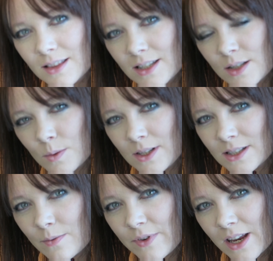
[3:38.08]
This is why in
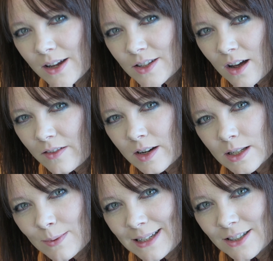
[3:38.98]
some videos I
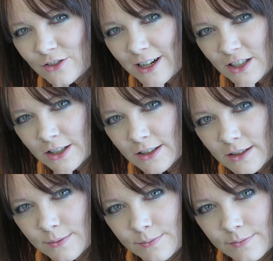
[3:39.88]
explain
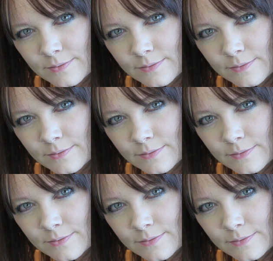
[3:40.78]
scratches.